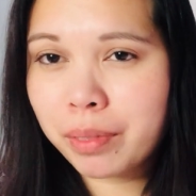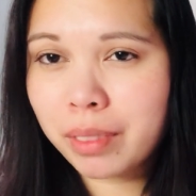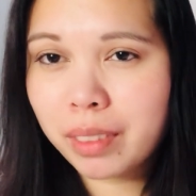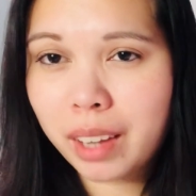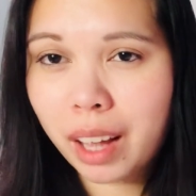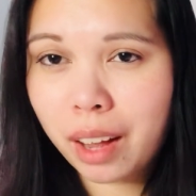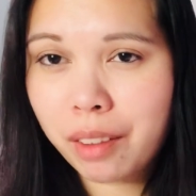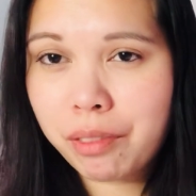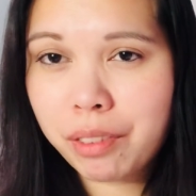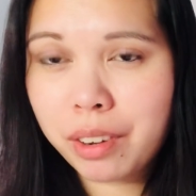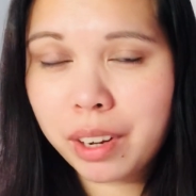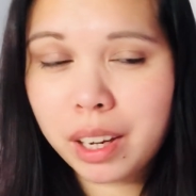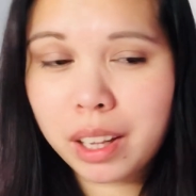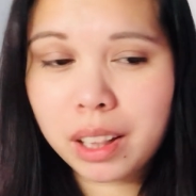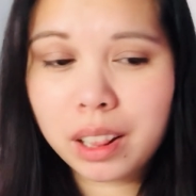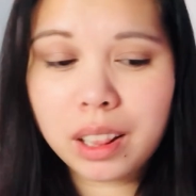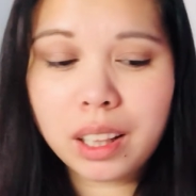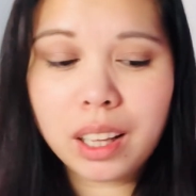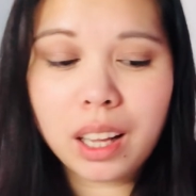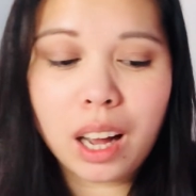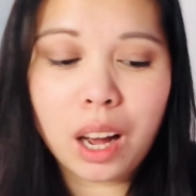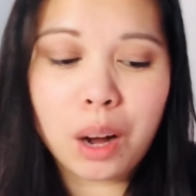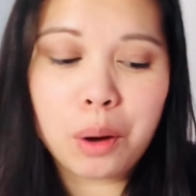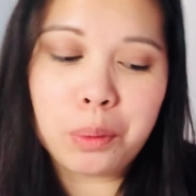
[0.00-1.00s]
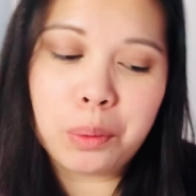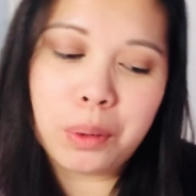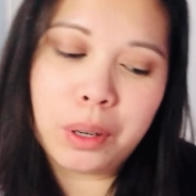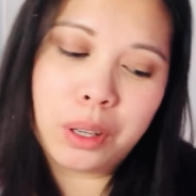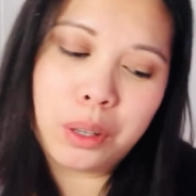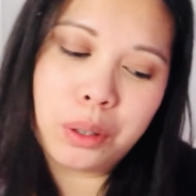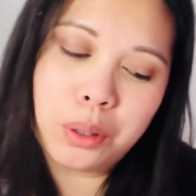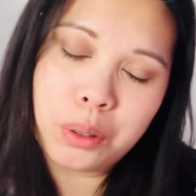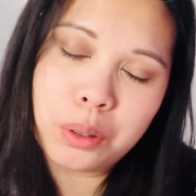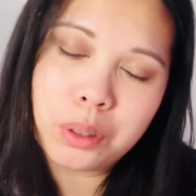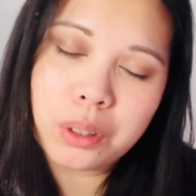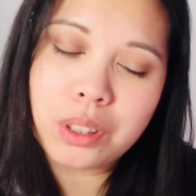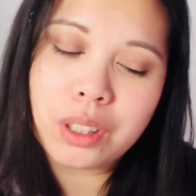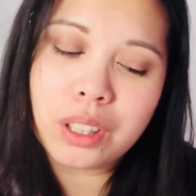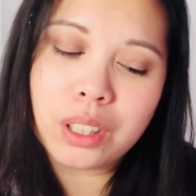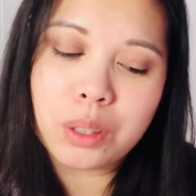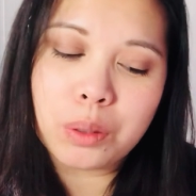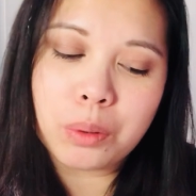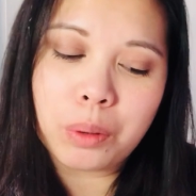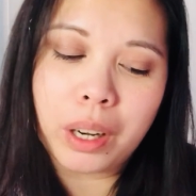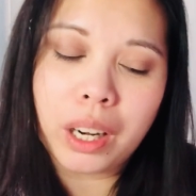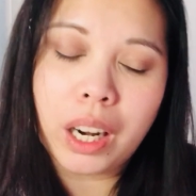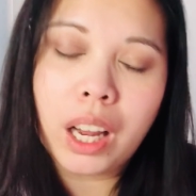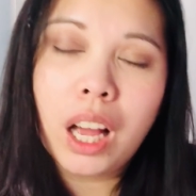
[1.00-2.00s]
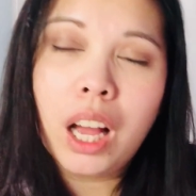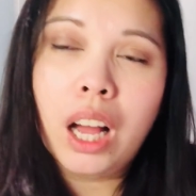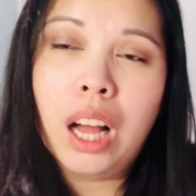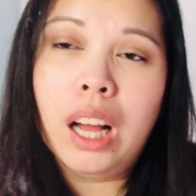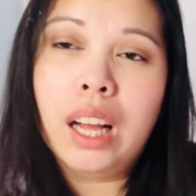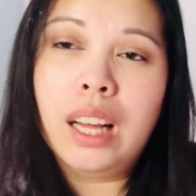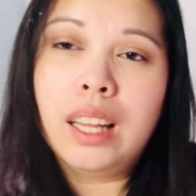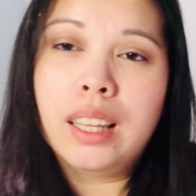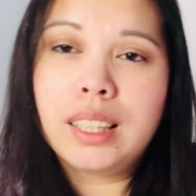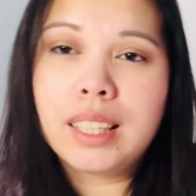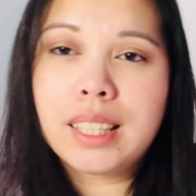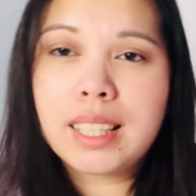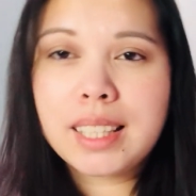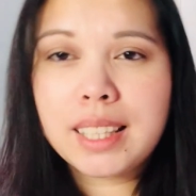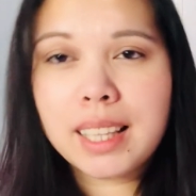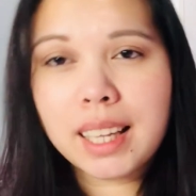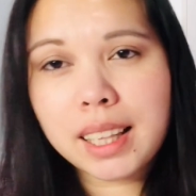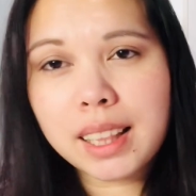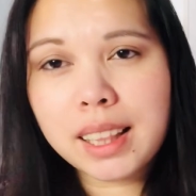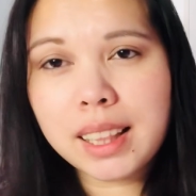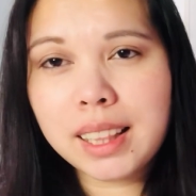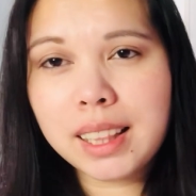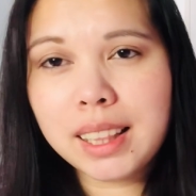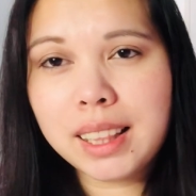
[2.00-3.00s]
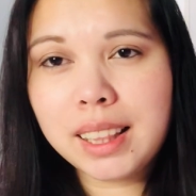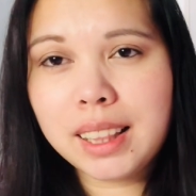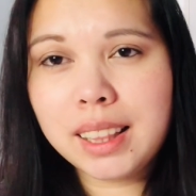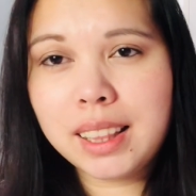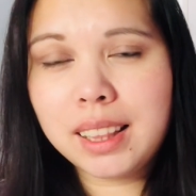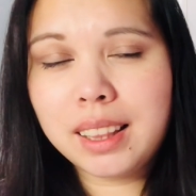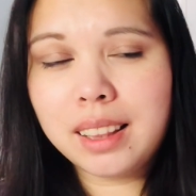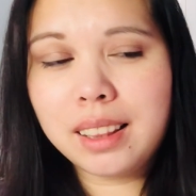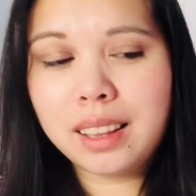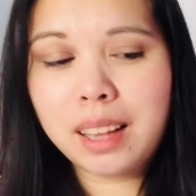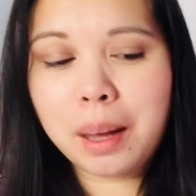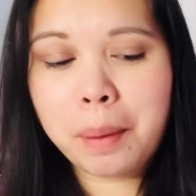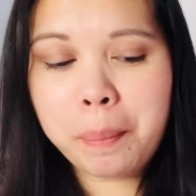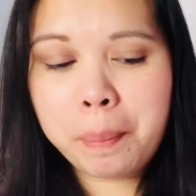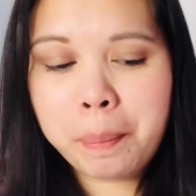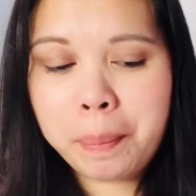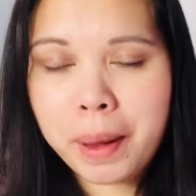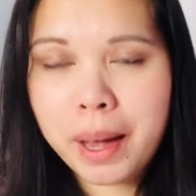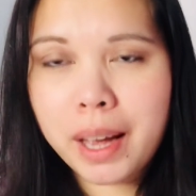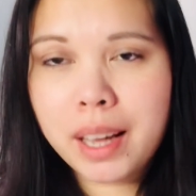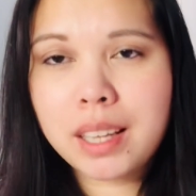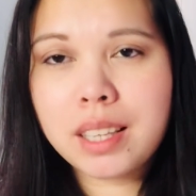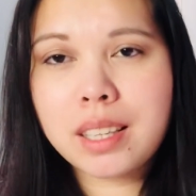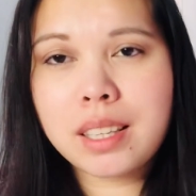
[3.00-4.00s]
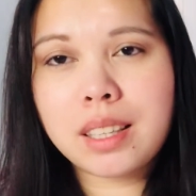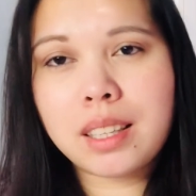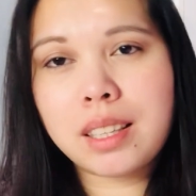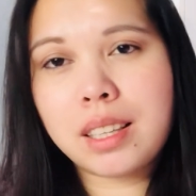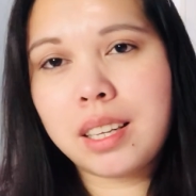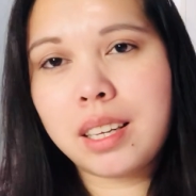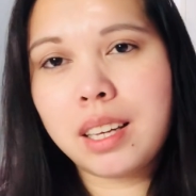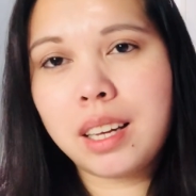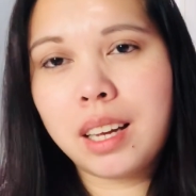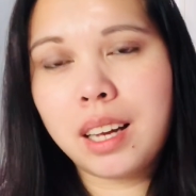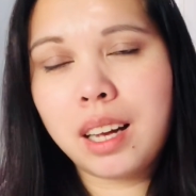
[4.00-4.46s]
Definitely I will use this one. It's not the best